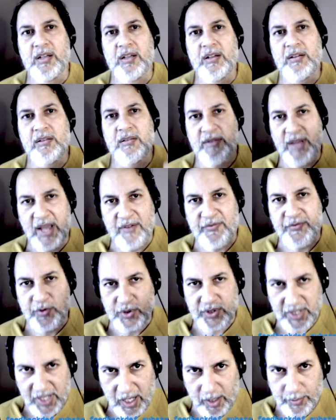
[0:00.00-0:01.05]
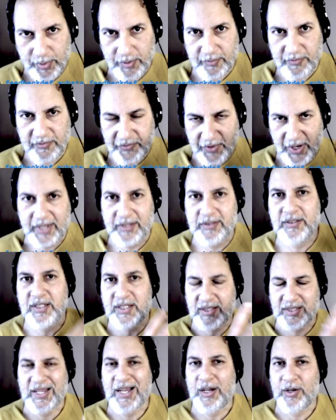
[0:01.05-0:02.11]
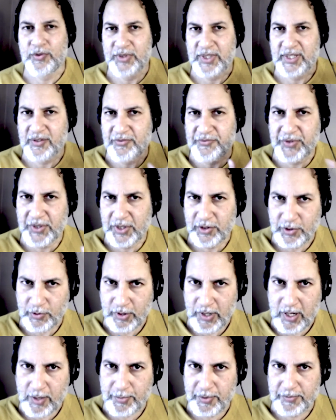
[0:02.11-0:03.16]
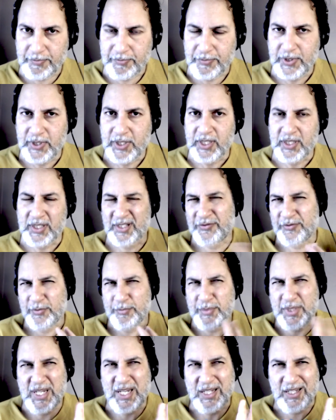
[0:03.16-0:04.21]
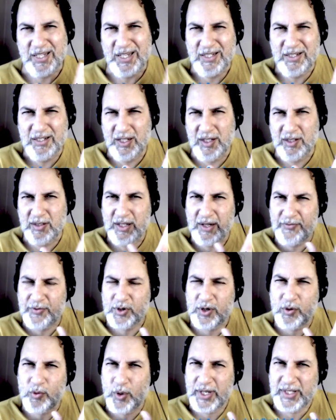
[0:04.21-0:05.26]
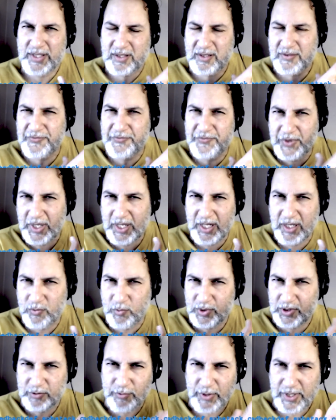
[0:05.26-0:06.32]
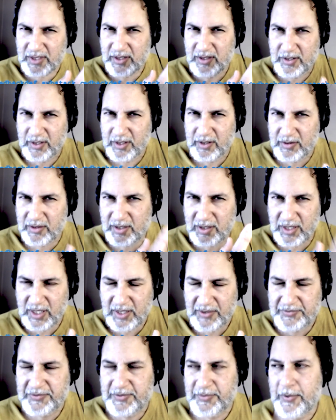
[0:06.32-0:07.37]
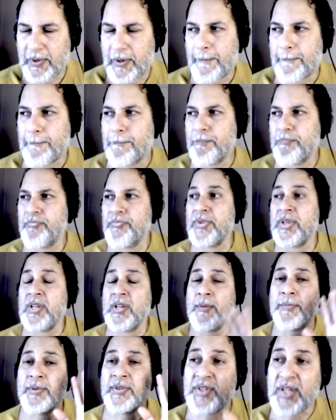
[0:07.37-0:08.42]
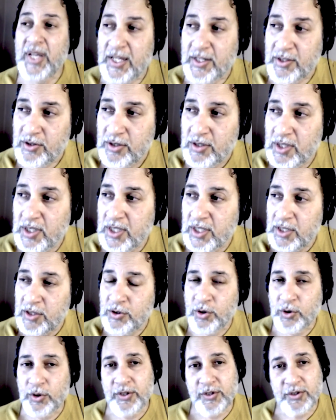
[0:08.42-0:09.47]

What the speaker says: that first album finally sound like a Failure album. Like for me, it never quite fit in with the rest of their stuff. But then you go to their